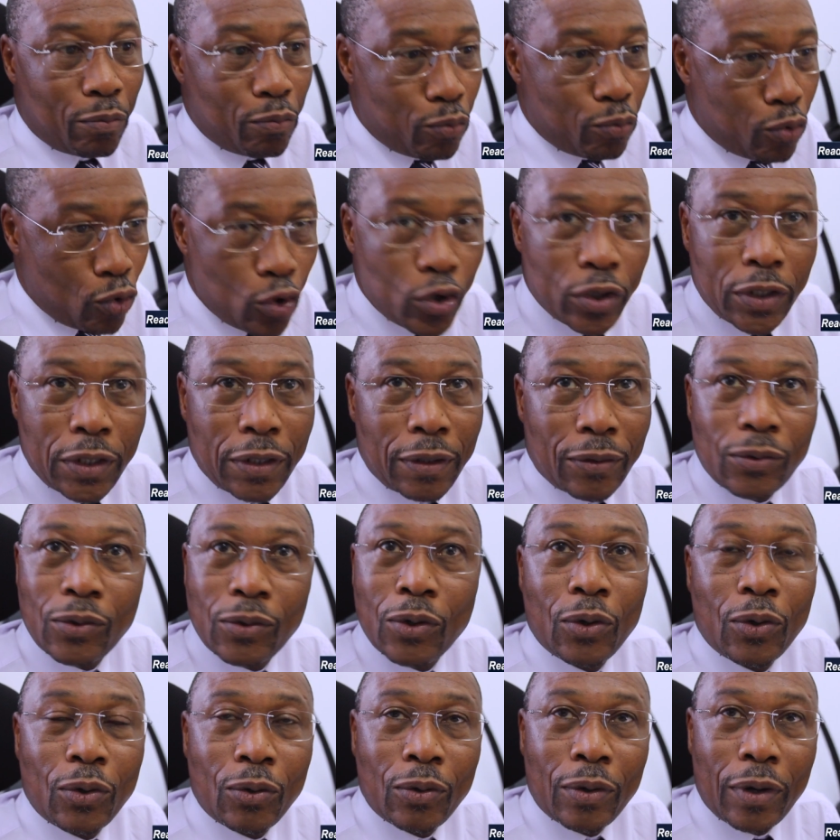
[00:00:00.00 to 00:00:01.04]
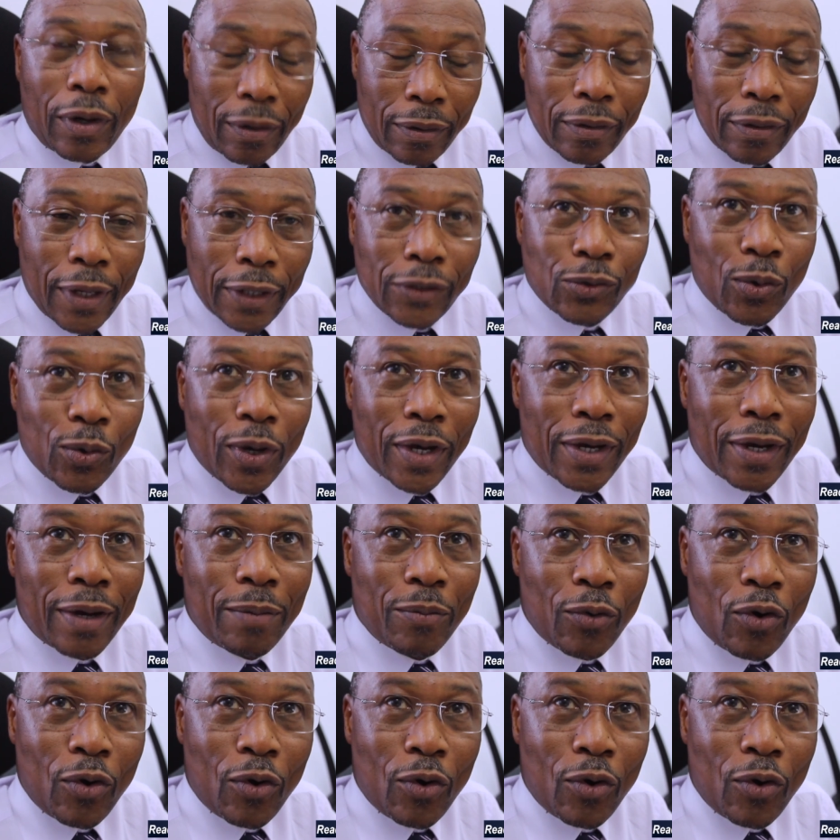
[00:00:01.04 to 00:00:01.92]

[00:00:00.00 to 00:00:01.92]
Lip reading: booked. So that's why I'm